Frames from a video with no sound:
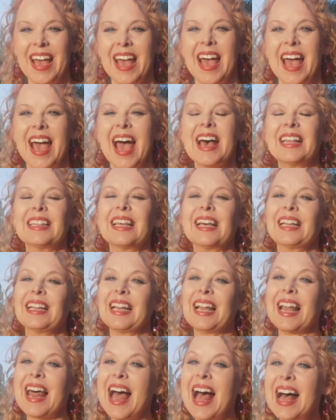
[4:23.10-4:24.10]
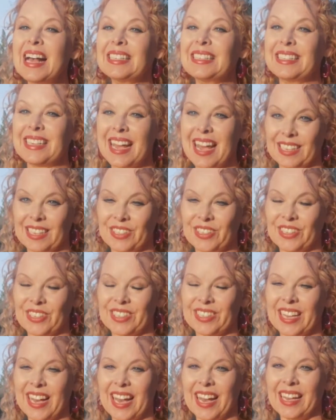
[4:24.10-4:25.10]
And the last
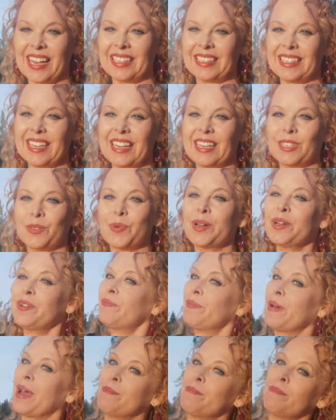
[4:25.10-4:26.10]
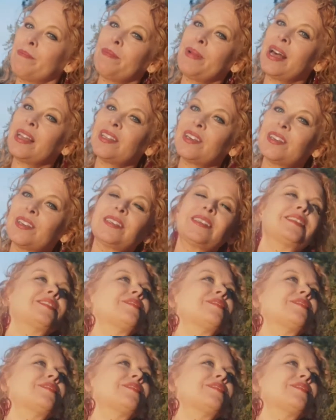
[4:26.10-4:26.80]
exercise is one of my mother's